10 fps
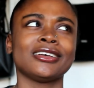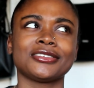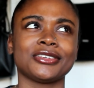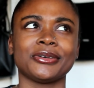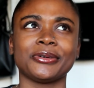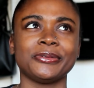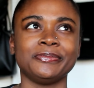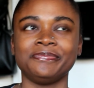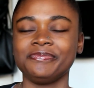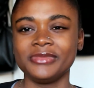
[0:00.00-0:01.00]
So
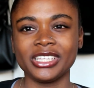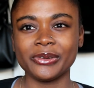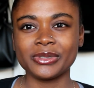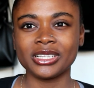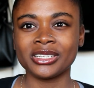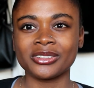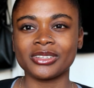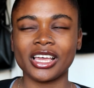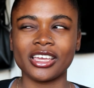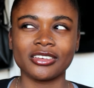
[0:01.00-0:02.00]
it was a little
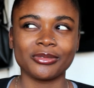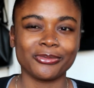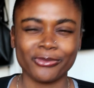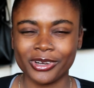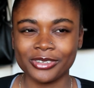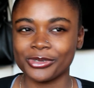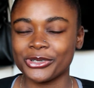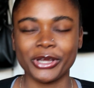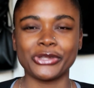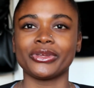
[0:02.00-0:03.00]
like, what
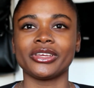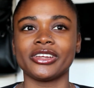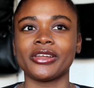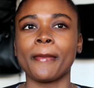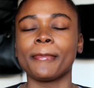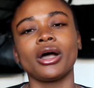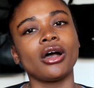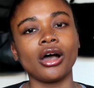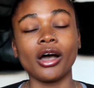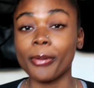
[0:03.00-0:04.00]
do I do here? But
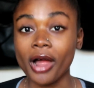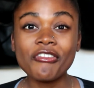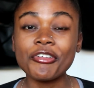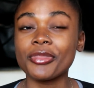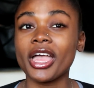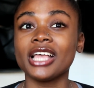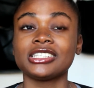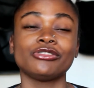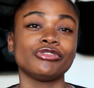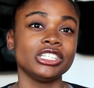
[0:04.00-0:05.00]
apart from that,
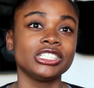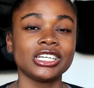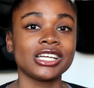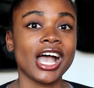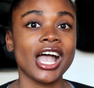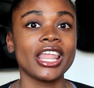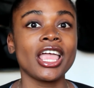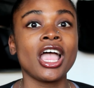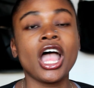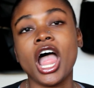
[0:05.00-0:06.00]
it's a really good guide.
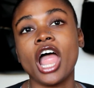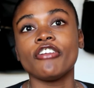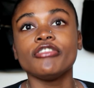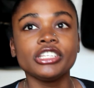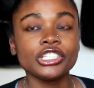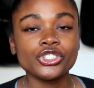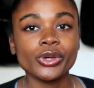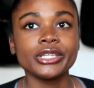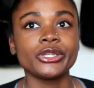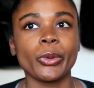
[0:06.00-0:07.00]
I really
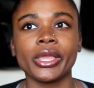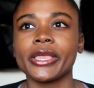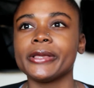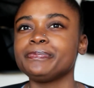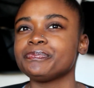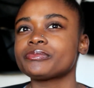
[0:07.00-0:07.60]
enjoyed doing it.